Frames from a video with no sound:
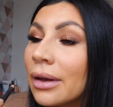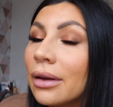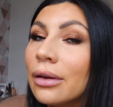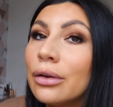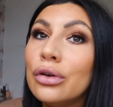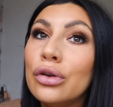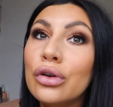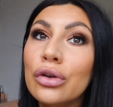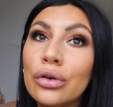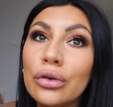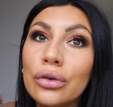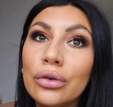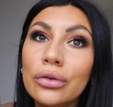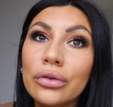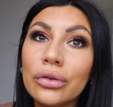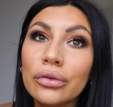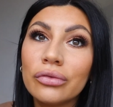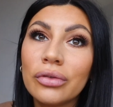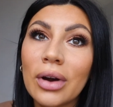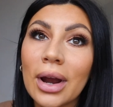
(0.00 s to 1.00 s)

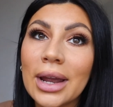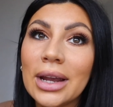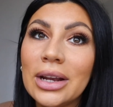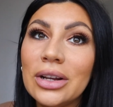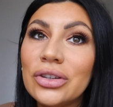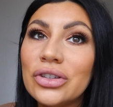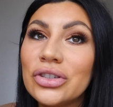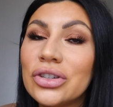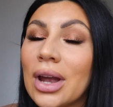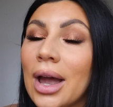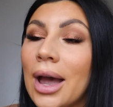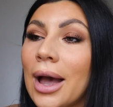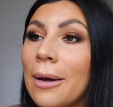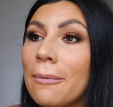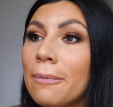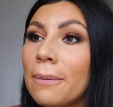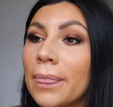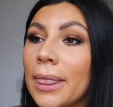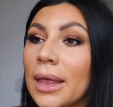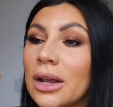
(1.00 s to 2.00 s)
nude range.
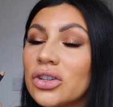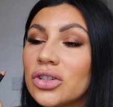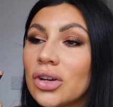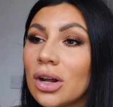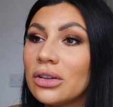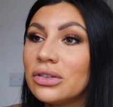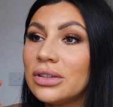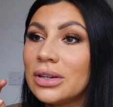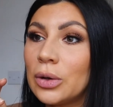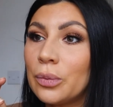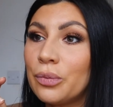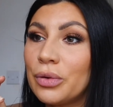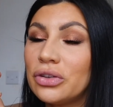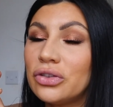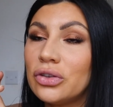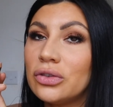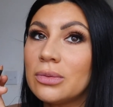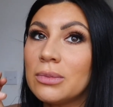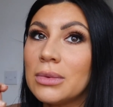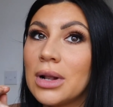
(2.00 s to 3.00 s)
Charlotte Tilbury
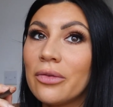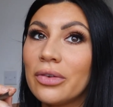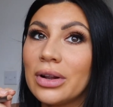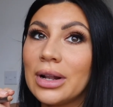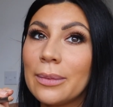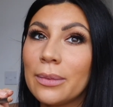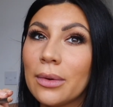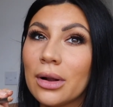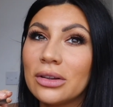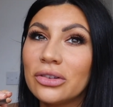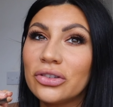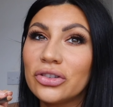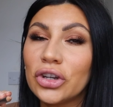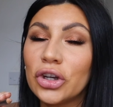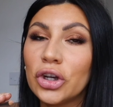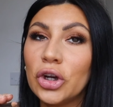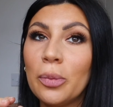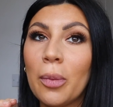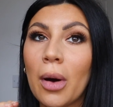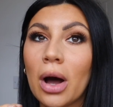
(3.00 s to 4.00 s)
do some lovely lip liners
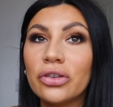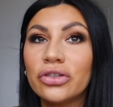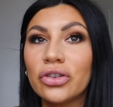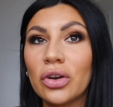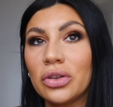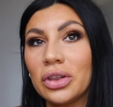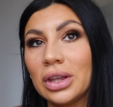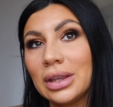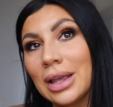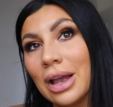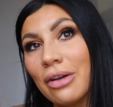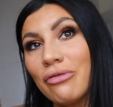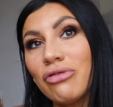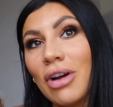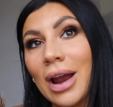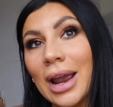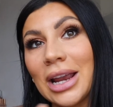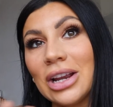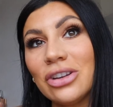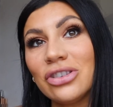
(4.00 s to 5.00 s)
too, but I don't think their
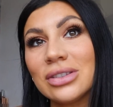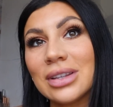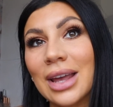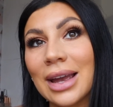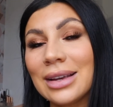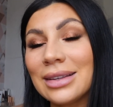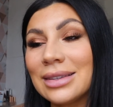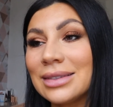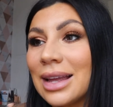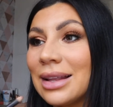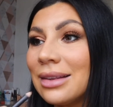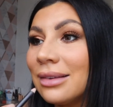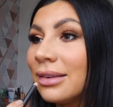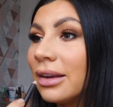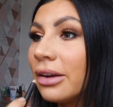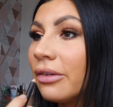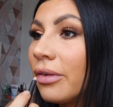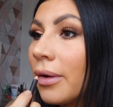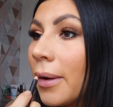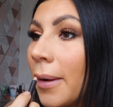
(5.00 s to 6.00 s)
range is that
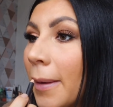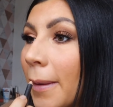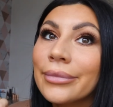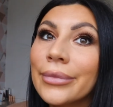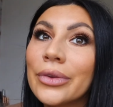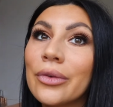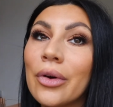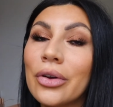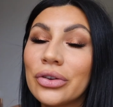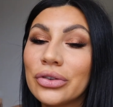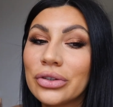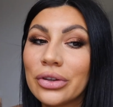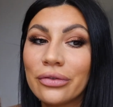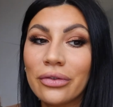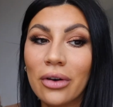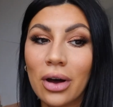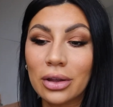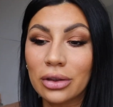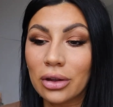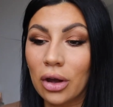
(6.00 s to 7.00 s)
extensive. So I just
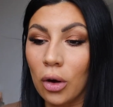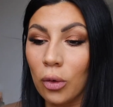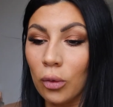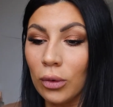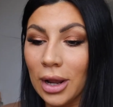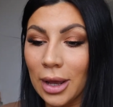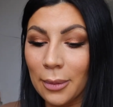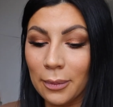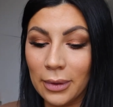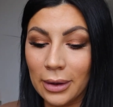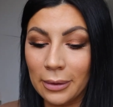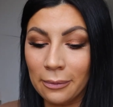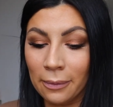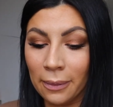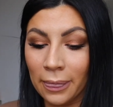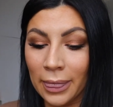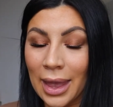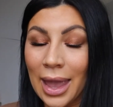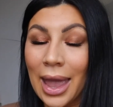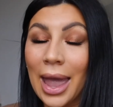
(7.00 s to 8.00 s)
define the whole lip.
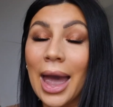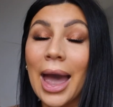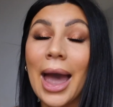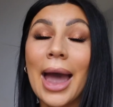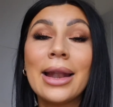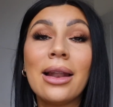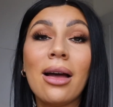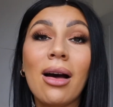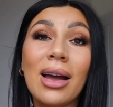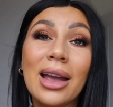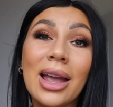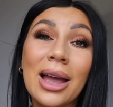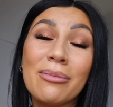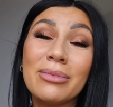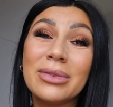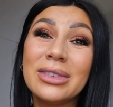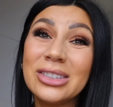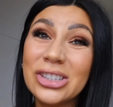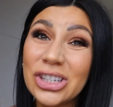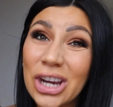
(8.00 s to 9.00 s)
And I
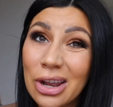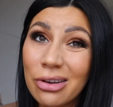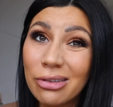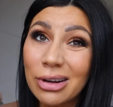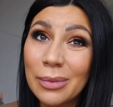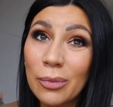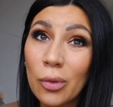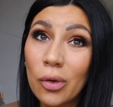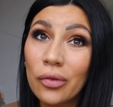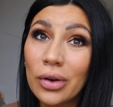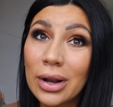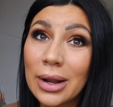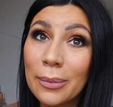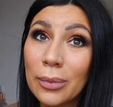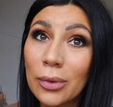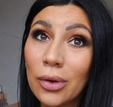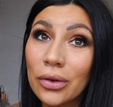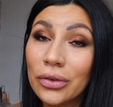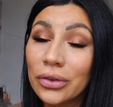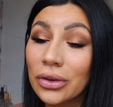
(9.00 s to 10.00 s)
am generally more of a
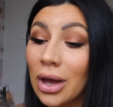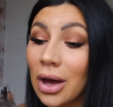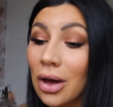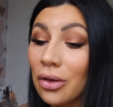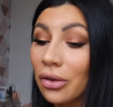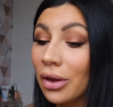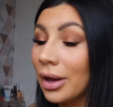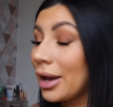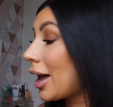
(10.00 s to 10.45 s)
lip gloss girl than I